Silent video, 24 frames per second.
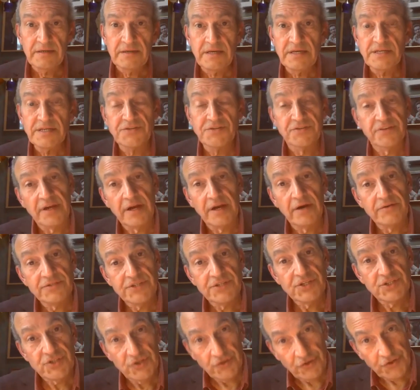he's there as a
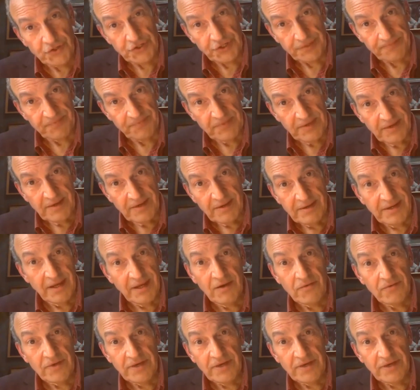surgeon. Now,